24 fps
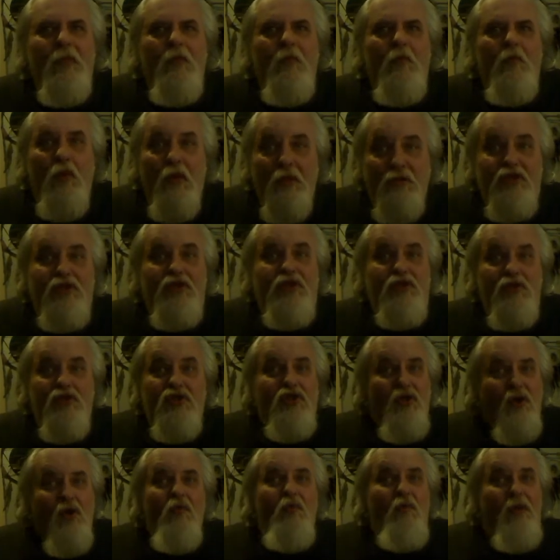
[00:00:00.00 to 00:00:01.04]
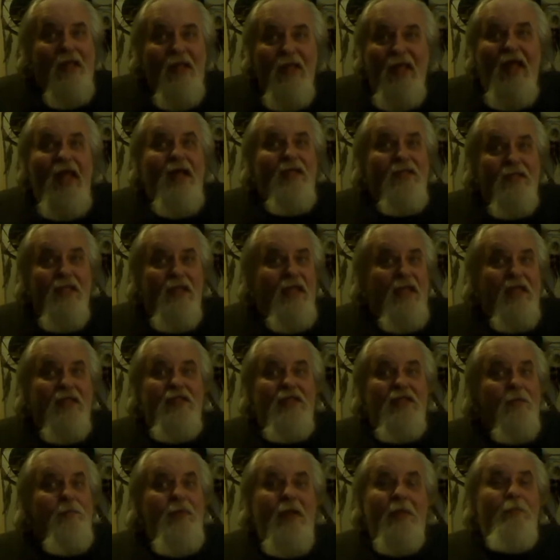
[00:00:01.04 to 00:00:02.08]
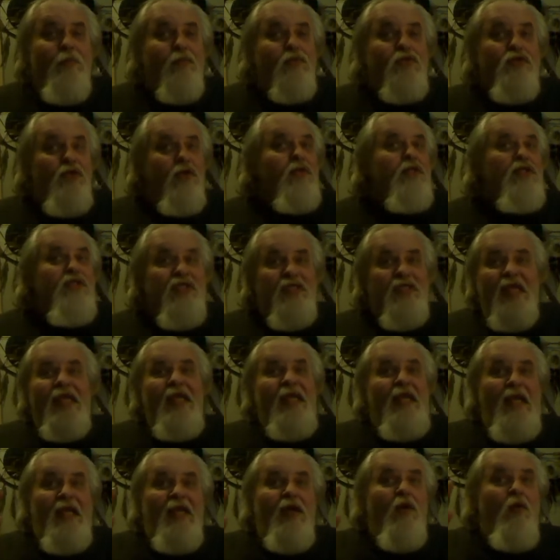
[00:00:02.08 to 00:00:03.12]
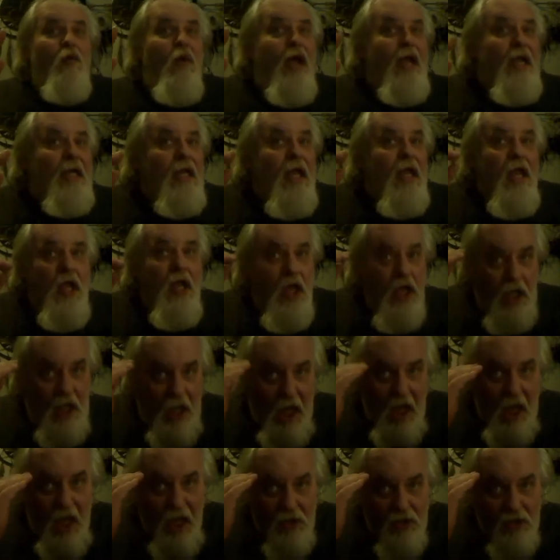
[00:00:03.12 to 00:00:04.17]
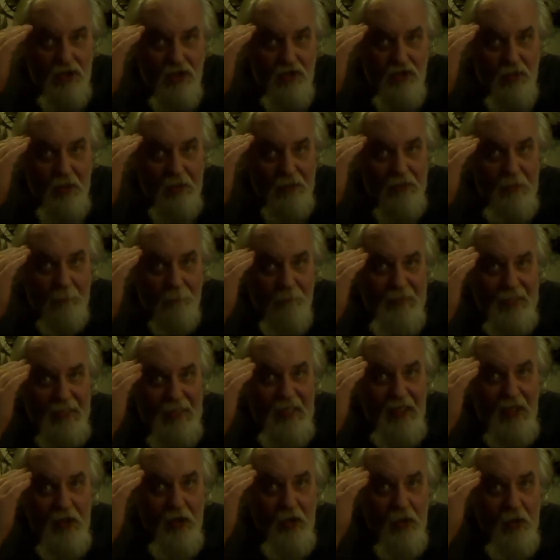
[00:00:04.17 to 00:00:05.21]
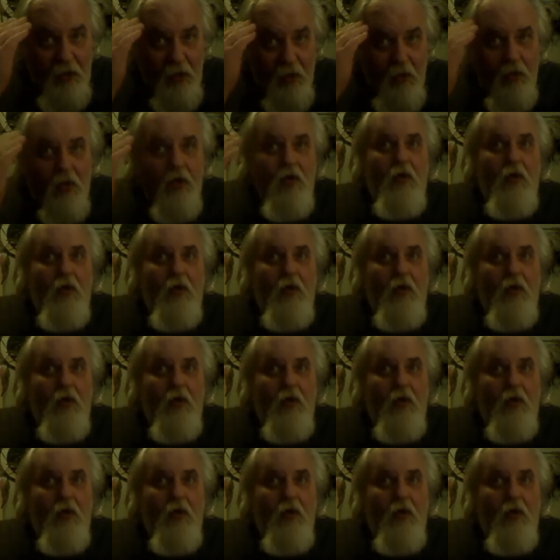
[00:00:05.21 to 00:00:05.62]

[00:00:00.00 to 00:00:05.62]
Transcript: Once you start realizing this and people start seeing it in the right construct up here